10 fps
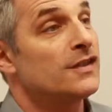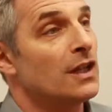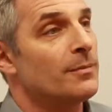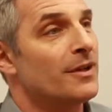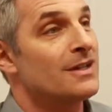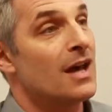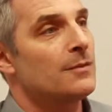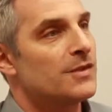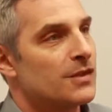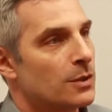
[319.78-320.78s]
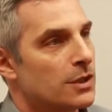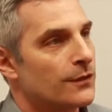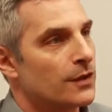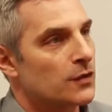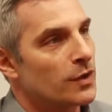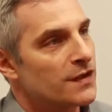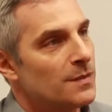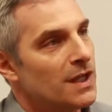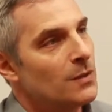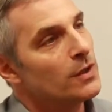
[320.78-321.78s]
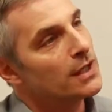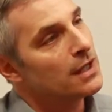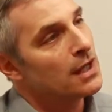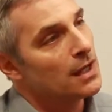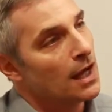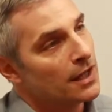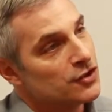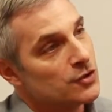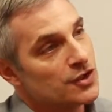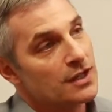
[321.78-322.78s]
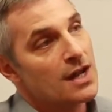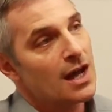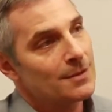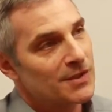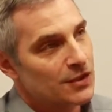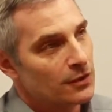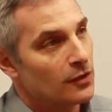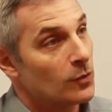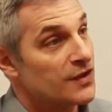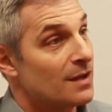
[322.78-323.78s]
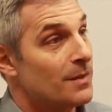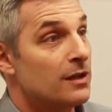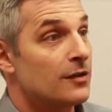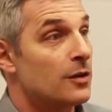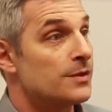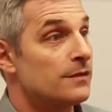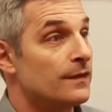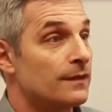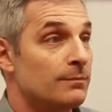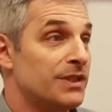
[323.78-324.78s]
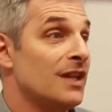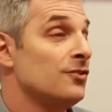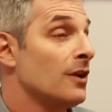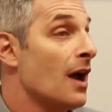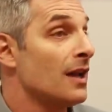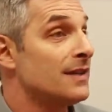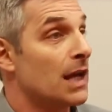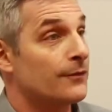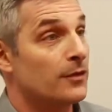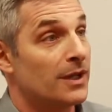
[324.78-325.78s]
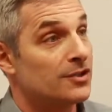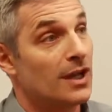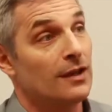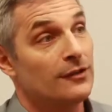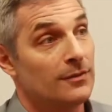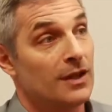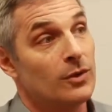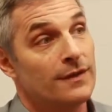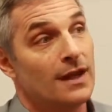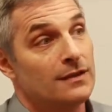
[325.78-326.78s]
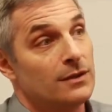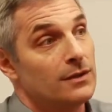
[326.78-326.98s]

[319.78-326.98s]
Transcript: Let's talk about anonymous donors first. What does it mean when I choose an anonymous donor, and what does that mean in terms of potential contact for my child someday with that